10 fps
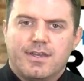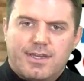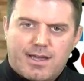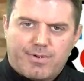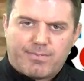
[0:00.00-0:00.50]

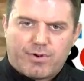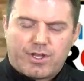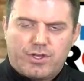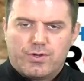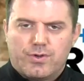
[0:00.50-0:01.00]
helping
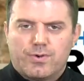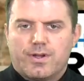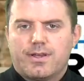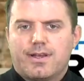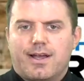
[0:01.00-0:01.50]
bring you
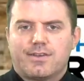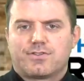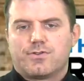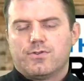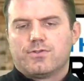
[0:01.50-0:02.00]
high
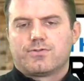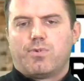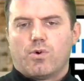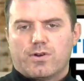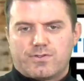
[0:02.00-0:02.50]
school
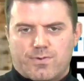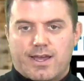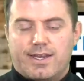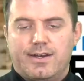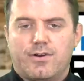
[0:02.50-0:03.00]
sports right
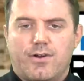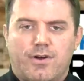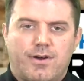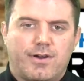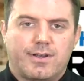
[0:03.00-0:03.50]
here
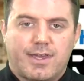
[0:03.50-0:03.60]
on